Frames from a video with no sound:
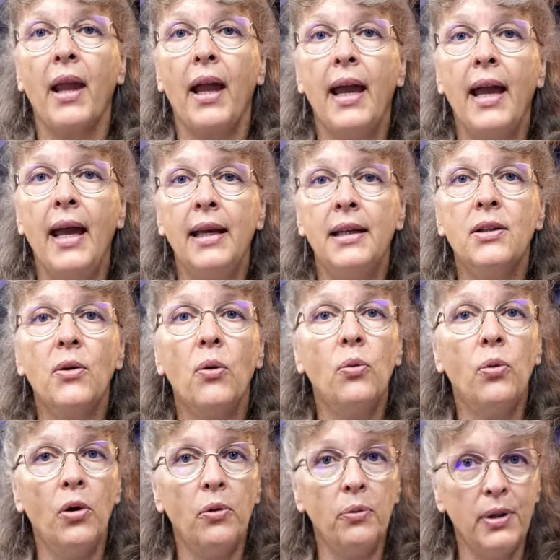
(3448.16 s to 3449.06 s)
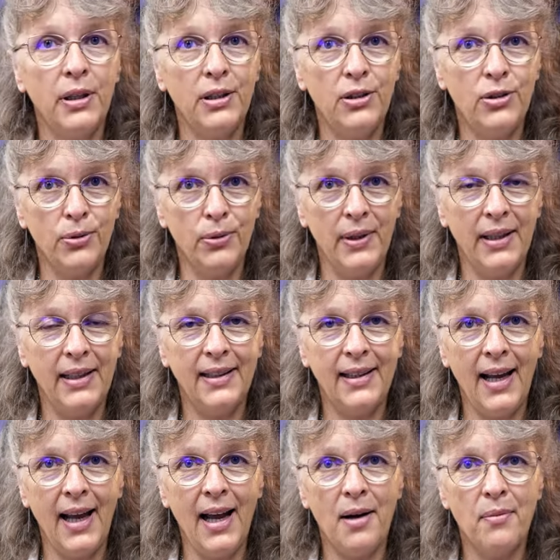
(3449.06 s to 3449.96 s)
And what we're
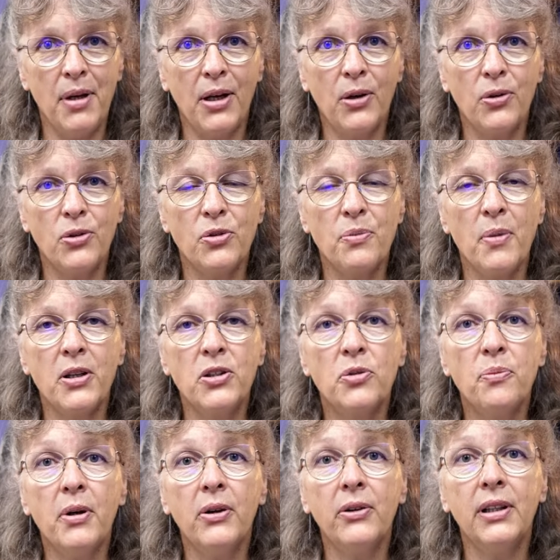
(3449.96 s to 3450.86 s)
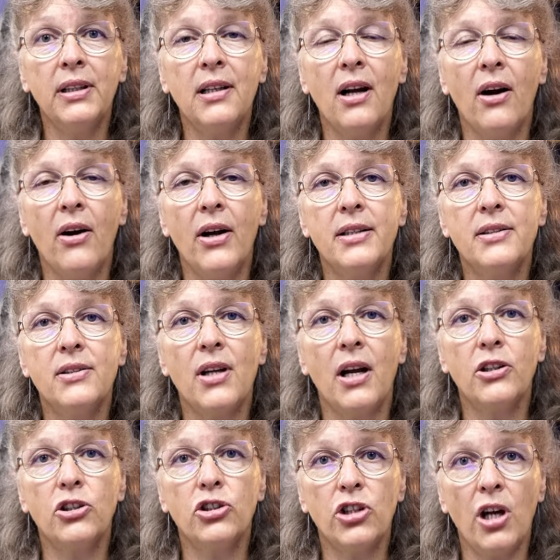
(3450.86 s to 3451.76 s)
doing now, because my spirit guides
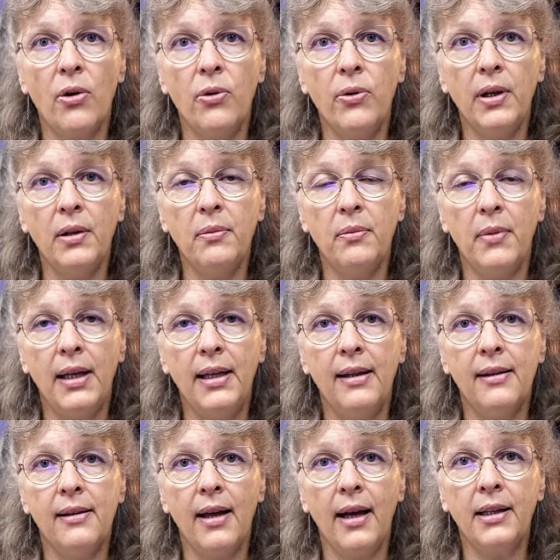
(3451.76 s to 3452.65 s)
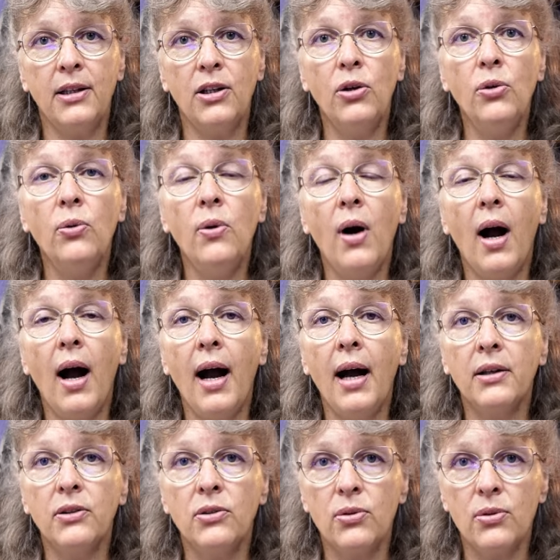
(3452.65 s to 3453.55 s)
are showing me that you
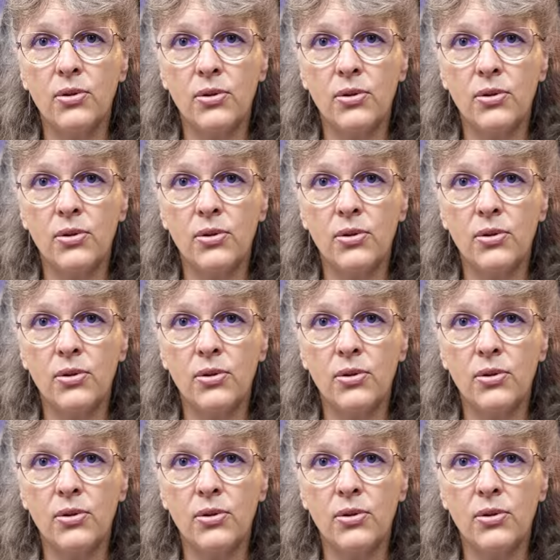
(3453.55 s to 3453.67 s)
are to